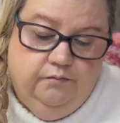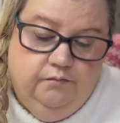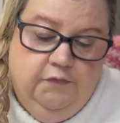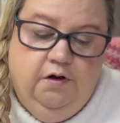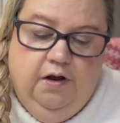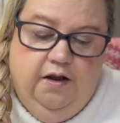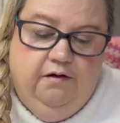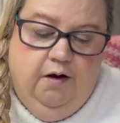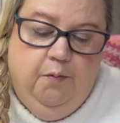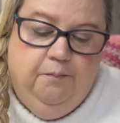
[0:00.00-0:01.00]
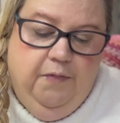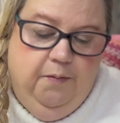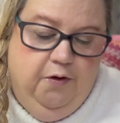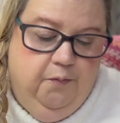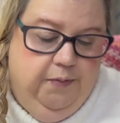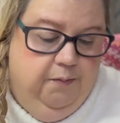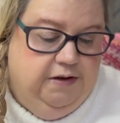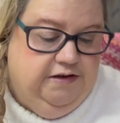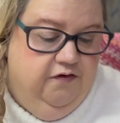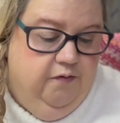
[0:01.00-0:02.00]
Okay, I'll maybe not beat
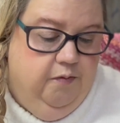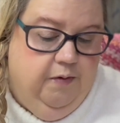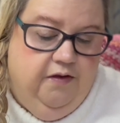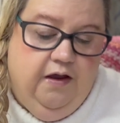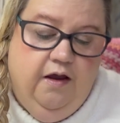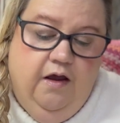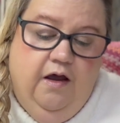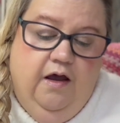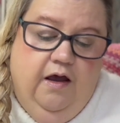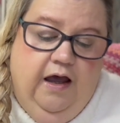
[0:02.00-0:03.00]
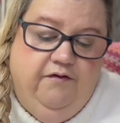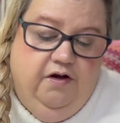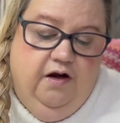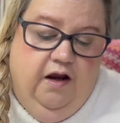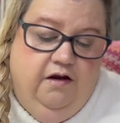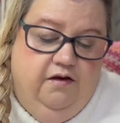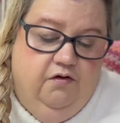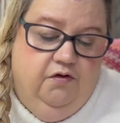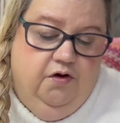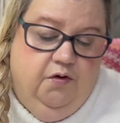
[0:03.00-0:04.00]
myself up about that. Haven't done anything
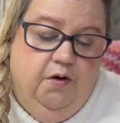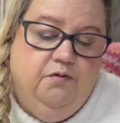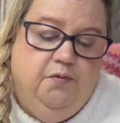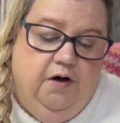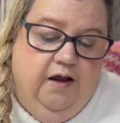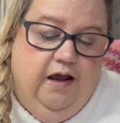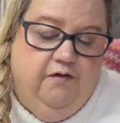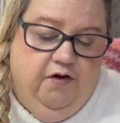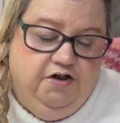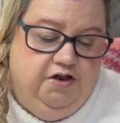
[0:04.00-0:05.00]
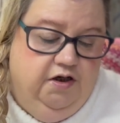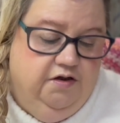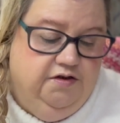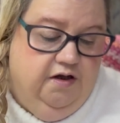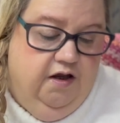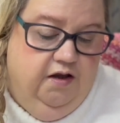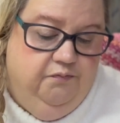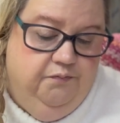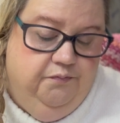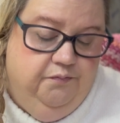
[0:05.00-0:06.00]
on the quilt. Well, I have actually, because I
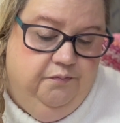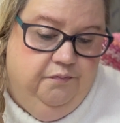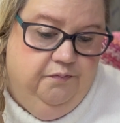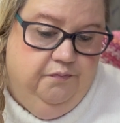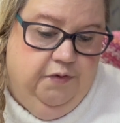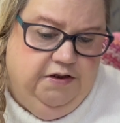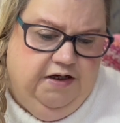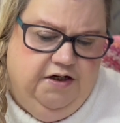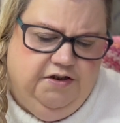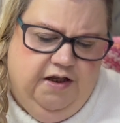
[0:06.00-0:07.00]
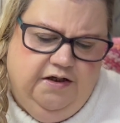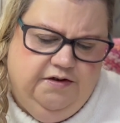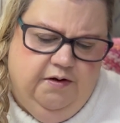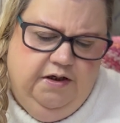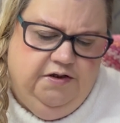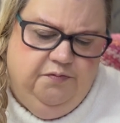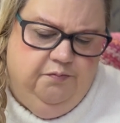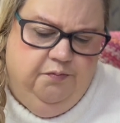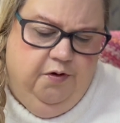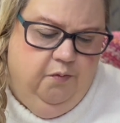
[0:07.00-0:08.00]
attached that, so I need to
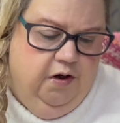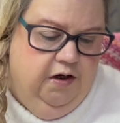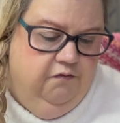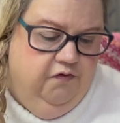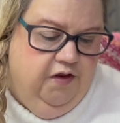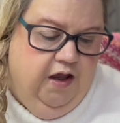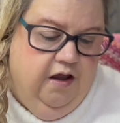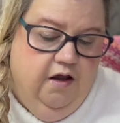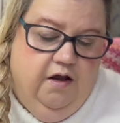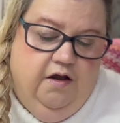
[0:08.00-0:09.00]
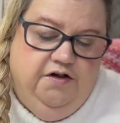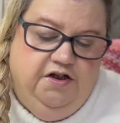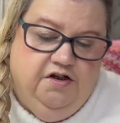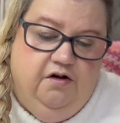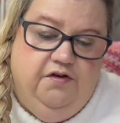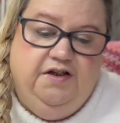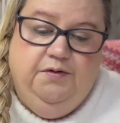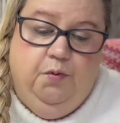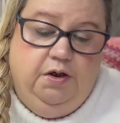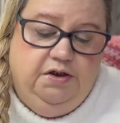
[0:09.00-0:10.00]
put one in for that. Dishcloth I
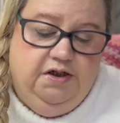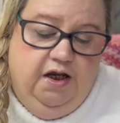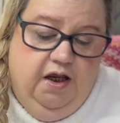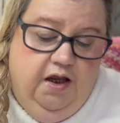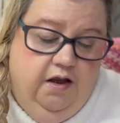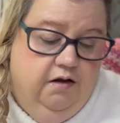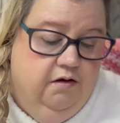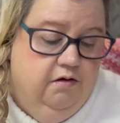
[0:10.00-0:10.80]
did 1 day.